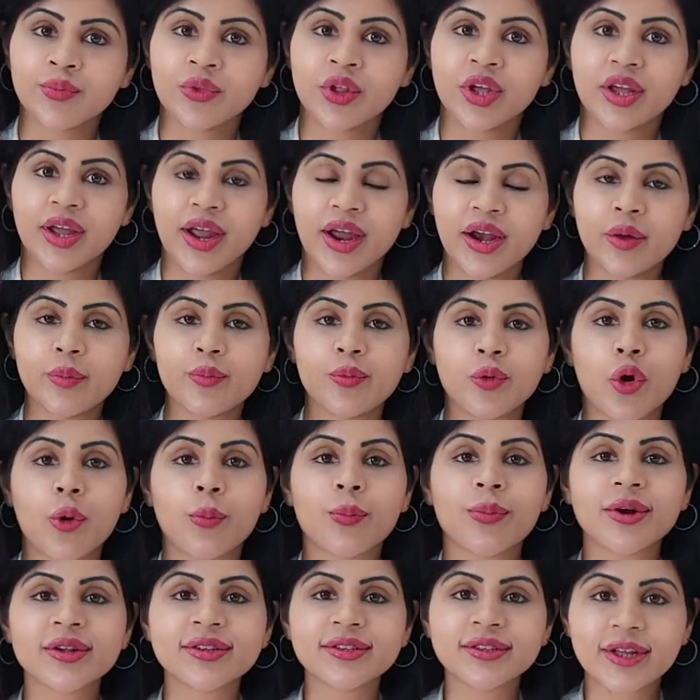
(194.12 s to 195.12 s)
get a
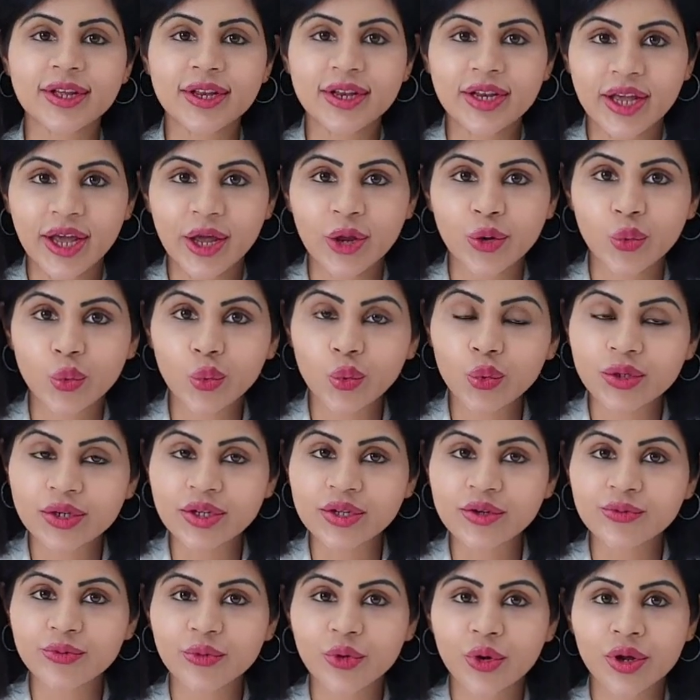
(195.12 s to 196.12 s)
proper skincare
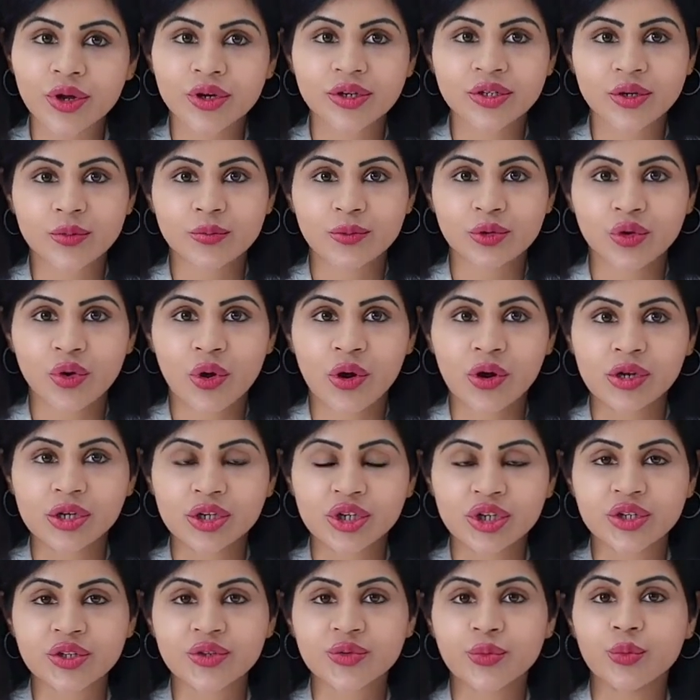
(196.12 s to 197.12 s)
routine for your
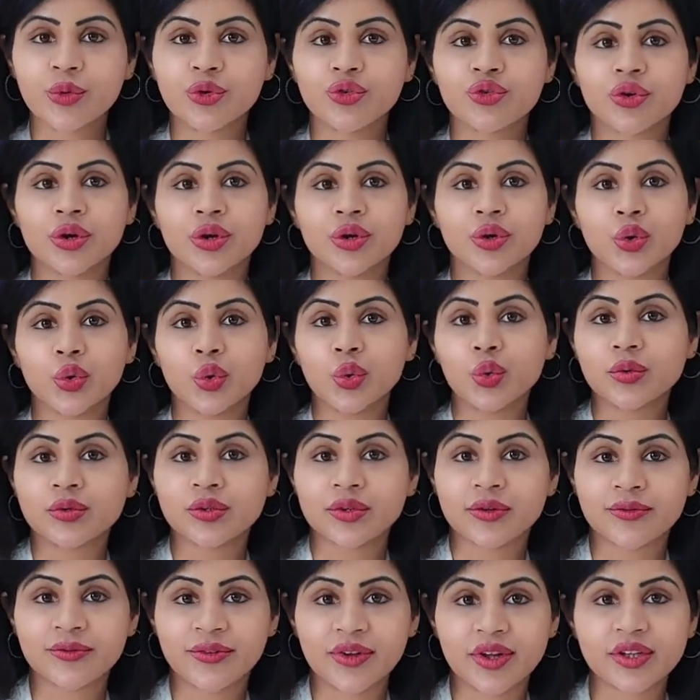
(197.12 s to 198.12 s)
dermatologist, which includes
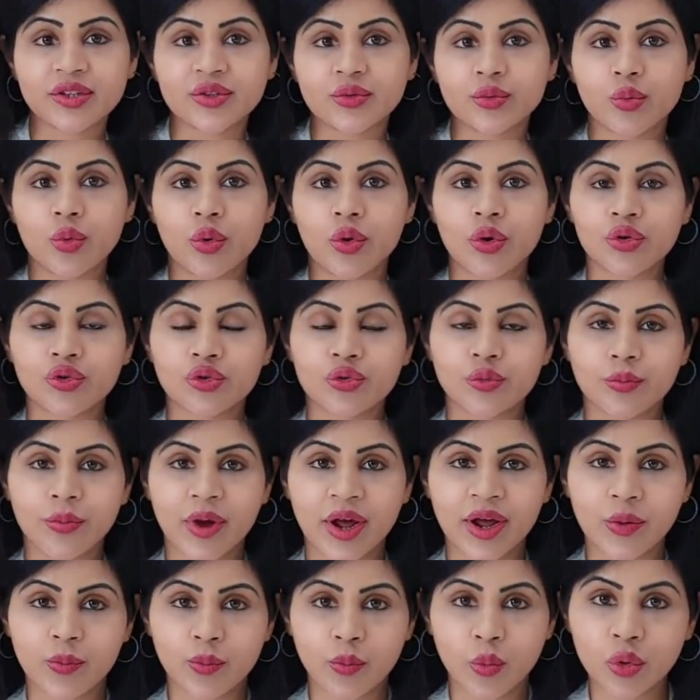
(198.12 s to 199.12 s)
a face wash,
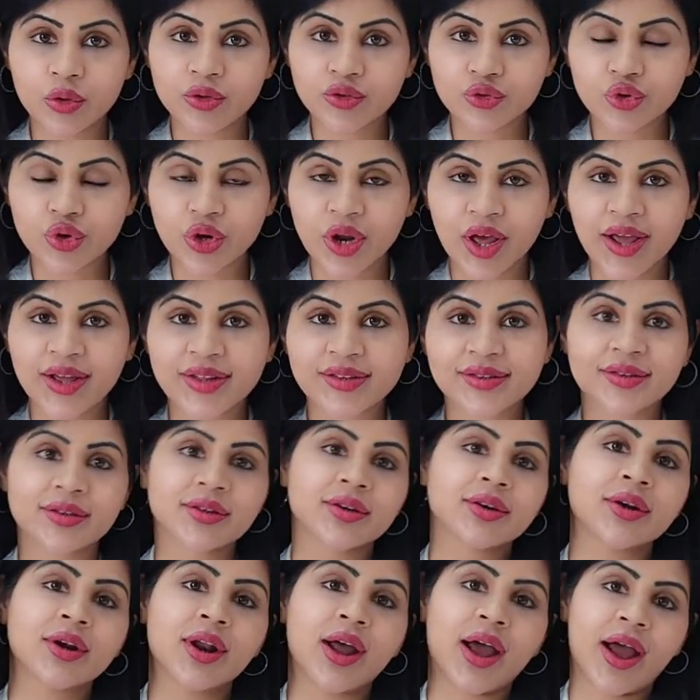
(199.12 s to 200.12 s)

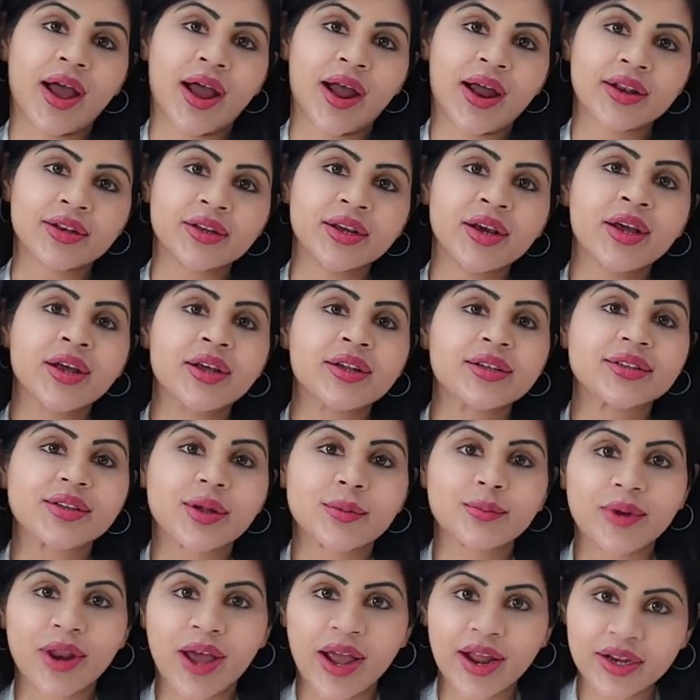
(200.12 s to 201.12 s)
moisturizer and
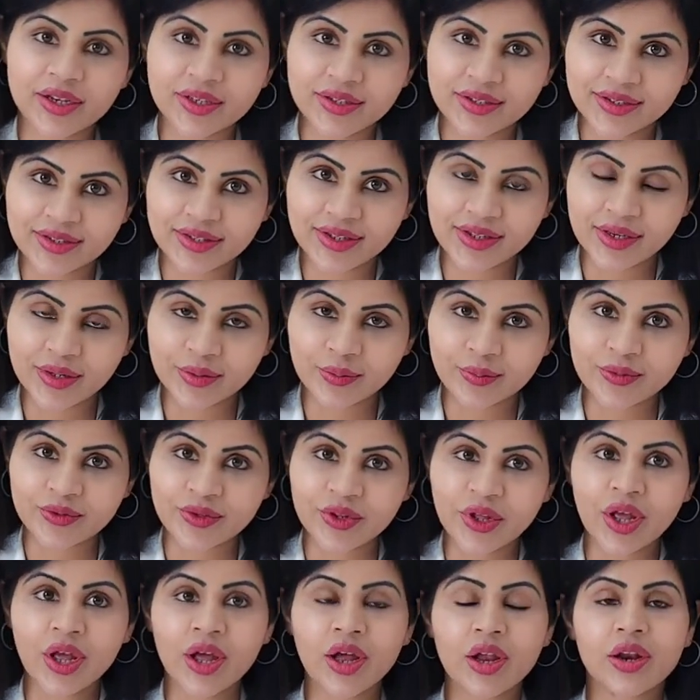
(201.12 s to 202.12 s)
some night serums.
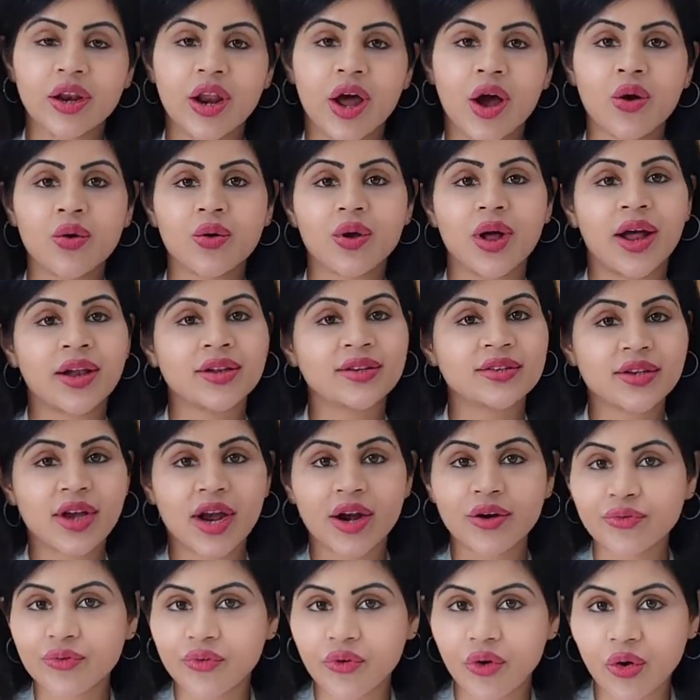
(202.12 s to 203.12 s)
Now, and
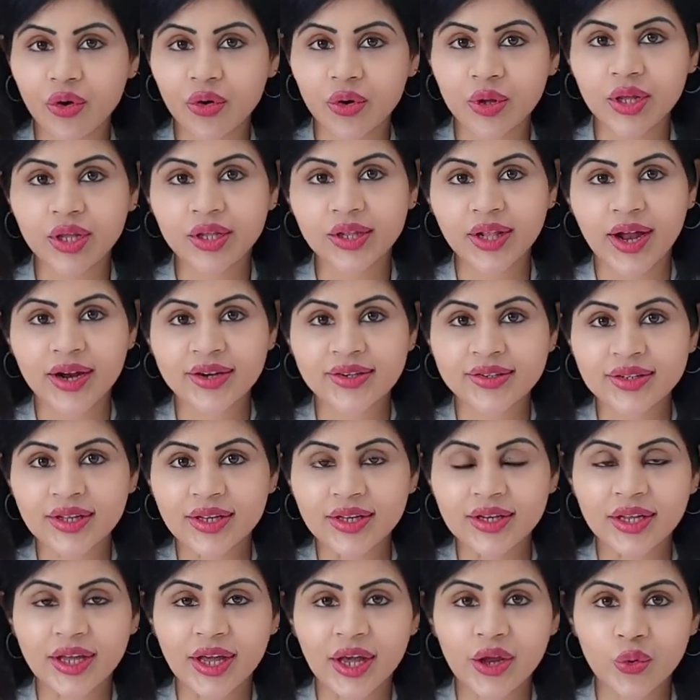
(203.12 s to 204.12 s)
start following that
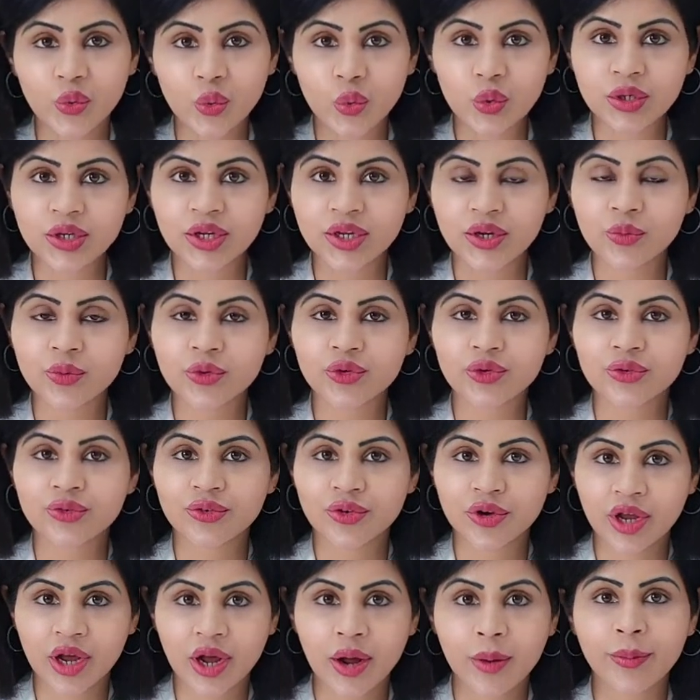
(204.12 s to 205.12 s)
skincare routine which is
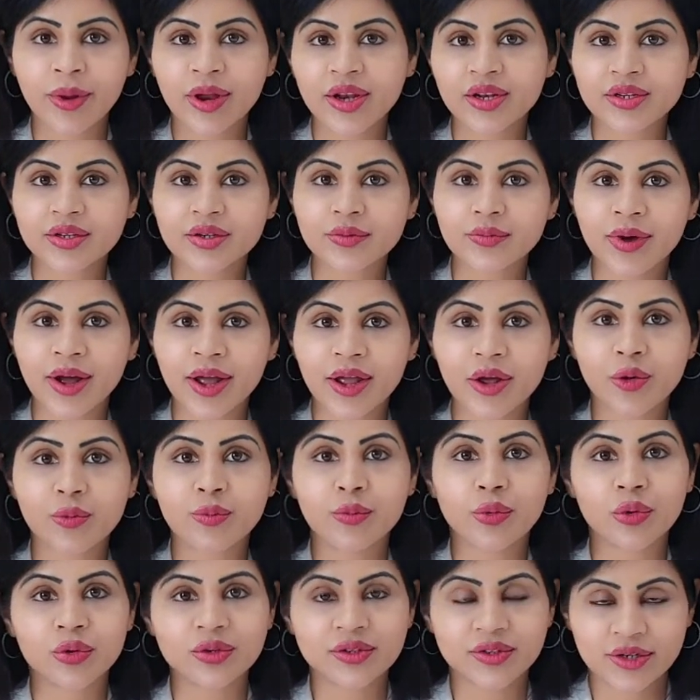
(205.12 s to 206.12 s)
recommended by a
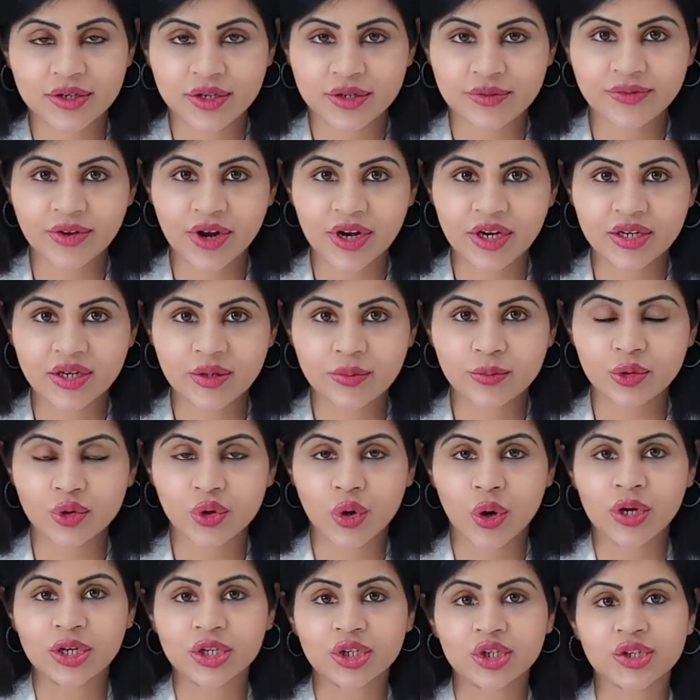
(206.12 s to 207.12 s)
board certified
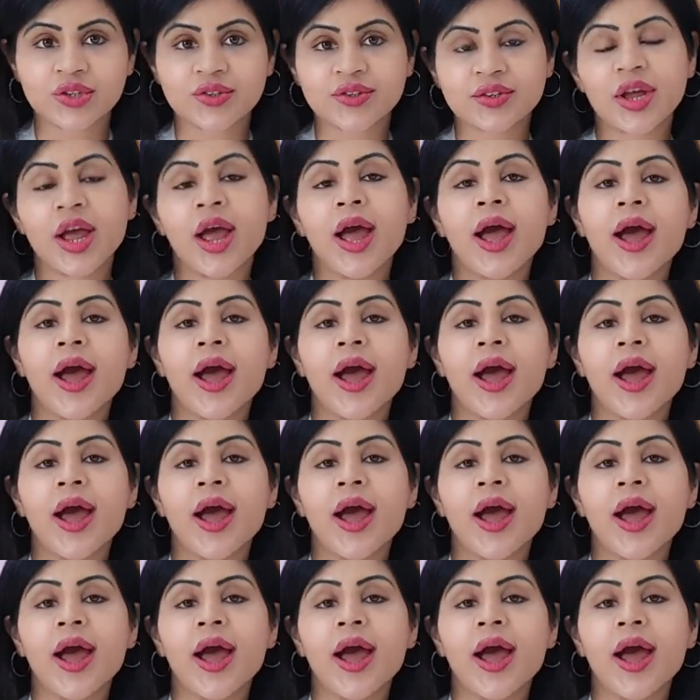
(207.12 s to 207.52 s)
dermatologist.